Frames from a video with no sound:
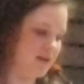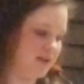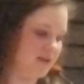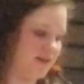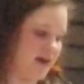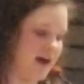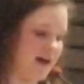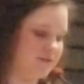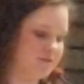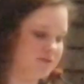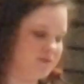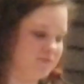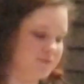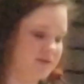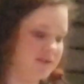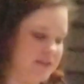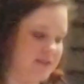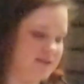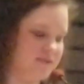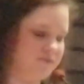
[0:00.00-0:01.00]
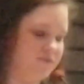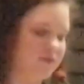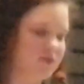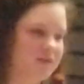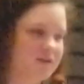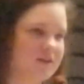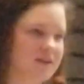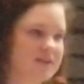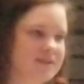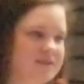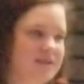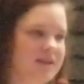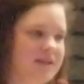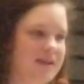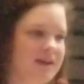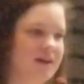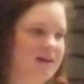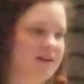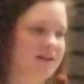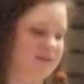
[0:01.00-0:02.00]
The house was as full as
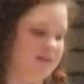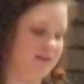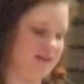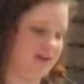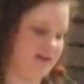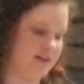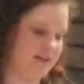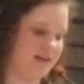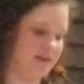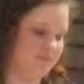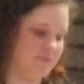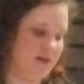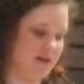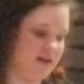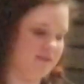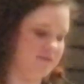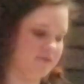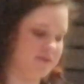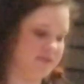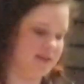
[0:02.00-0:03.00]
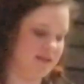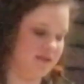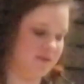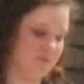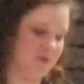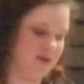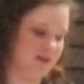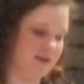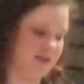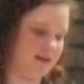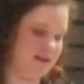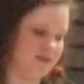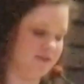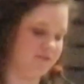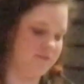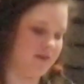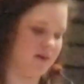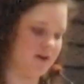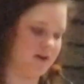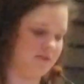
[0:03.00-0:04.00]
any holiday that we ever celebrated at the
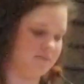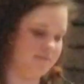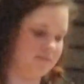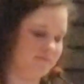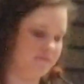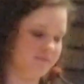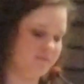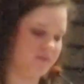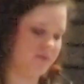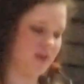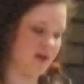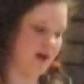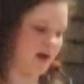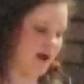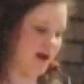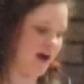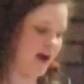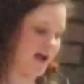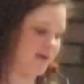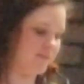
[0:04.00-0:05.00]
farm. I